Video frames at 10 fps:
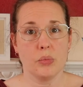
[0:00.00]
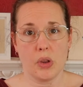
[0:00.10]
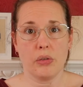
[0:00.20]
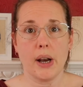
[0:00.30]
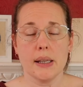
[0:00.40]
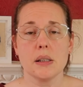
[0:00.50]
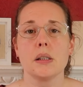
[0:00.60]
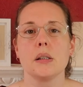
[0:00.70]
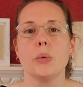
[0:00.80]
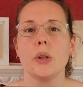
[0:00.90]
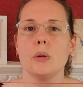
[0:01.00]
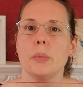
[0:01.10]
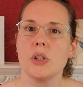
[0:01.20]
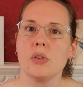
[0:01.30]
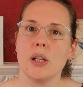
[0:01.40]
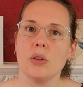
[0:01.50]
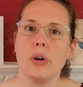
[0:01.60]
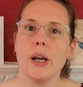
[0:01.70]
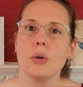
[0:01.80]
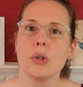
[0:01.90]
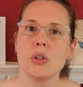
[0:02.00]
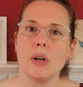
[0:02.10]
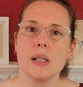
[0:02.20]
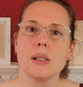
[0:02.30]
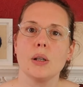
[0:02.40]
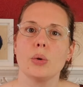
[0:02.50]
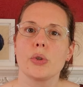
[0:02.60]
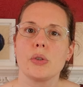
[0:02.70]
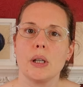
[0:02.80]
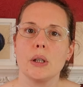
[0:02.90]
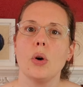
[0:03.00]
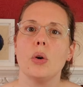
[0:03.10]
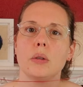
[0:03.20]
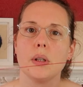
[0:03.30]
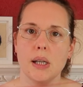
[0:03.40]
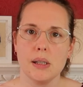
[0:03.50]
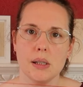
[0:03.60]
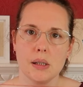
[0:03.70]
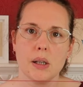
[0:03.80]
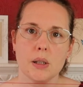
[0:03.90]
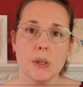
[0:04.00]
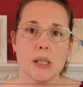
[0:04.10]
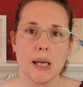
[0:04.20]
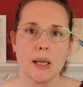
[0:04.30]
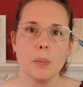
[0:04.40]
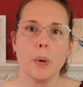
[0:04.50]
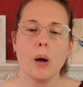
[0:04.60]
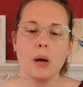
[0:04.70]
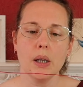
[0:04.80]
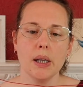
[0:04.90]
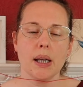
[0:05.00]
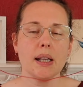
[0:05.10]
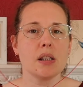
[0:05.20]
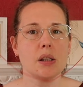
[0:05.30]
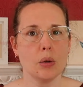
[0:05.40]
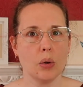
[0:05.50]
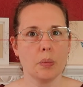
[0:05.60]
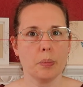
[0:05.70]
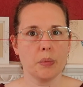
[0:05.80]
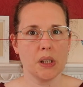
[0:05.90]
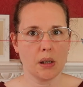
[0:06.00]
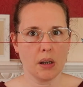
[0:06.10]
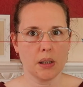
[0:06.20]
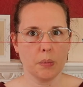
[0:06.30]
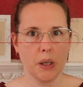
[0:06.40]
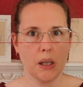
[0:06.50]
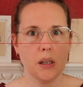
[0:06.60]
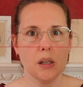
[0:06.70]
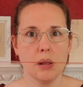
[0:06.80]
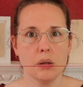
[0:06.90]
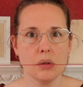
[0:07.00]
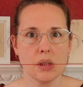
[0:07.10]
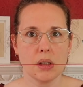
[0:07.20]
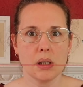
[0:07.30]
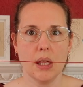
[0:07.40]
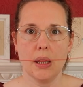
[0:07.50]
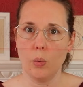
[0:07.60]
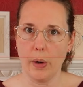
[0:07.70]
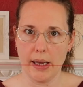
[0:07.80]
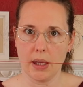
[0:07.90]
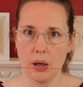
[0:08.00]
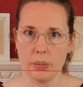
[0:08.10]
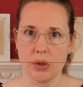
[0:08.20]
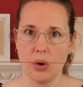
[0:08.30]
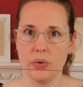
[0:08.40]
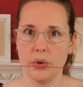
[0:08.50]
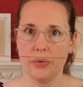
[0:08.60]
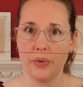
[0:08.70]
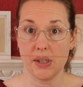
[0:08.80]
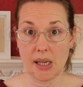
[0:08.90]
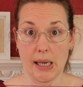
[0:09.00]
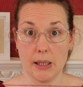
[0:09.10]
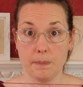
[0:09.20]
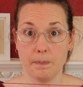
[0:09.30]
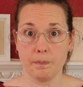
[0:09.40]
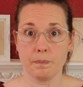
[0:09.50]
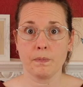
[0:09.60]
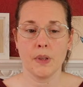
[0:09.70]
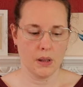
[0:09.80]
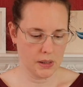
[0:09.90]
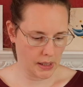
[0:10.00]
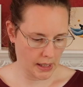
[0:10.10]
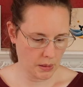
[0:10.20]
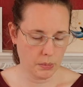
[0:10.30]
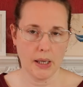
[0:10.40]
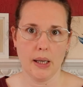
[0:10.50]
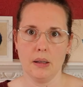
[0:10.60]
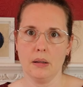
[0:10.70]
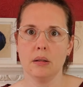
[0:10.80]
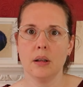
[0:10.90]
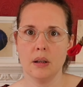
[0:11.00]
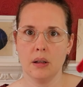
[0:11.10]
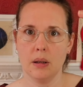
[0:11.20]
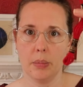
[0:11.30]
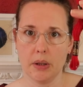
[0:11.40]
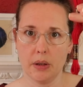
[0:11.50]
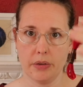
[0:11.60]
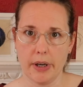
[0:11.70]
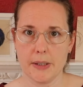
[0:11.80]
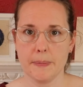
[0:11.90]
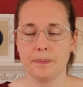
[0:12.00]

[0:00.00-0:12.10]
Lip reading: thread, whether it be stranded rayon, stranded silk, or stranded cotton, is designed to be taken apart. It's not designed to be used in the way it comes off of the skein being the bundle of thread.